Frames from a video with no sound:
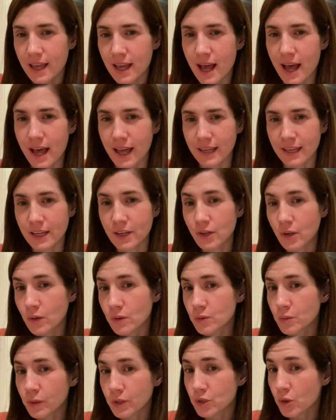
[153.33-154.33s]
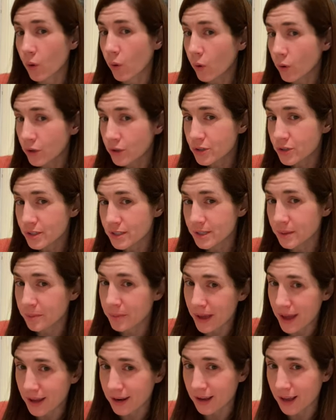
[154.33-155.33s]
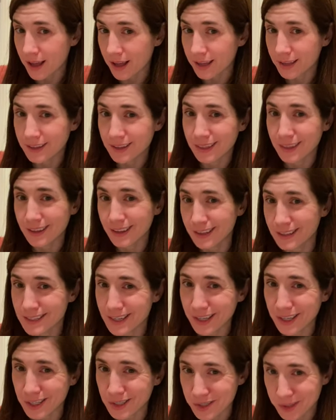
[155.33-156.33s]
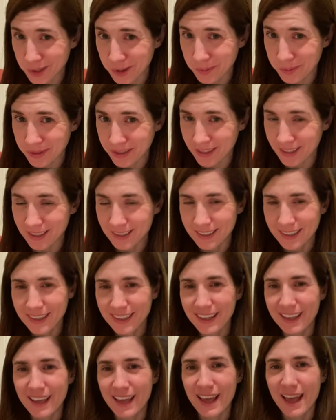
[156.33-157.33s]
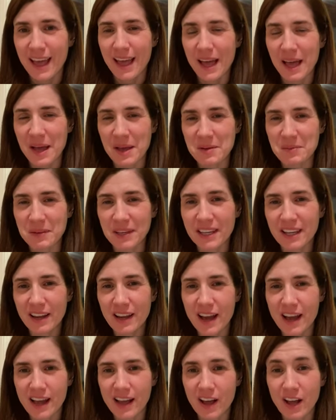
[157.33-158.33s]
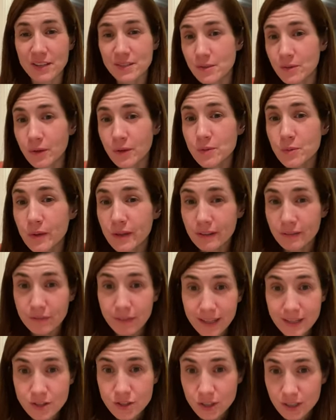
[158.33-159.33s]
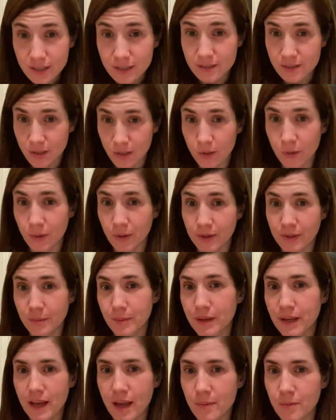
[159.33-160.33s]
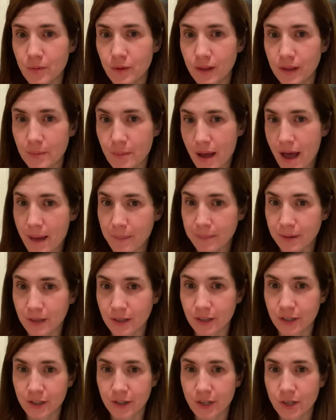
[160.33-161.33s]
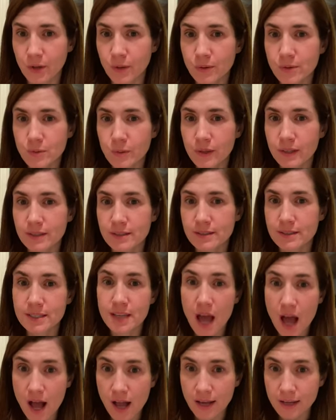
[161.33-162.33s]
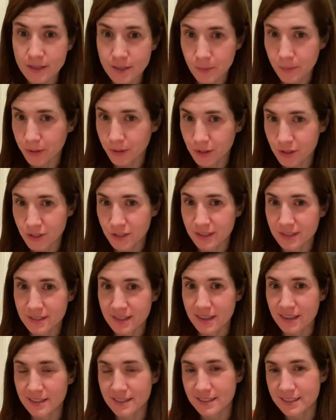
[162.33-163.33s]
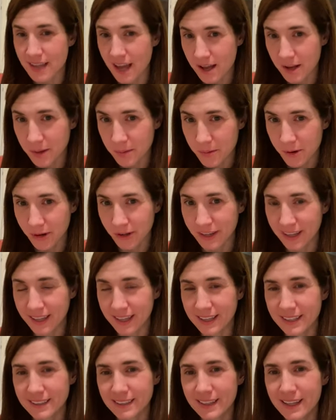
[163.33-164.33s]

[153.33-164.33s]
Uh, he knows which horse to bet on in the Kentucky Derby. Um, he uh, also knows what inventions are going to become really popular. He knows what stock to purchase in the stock market.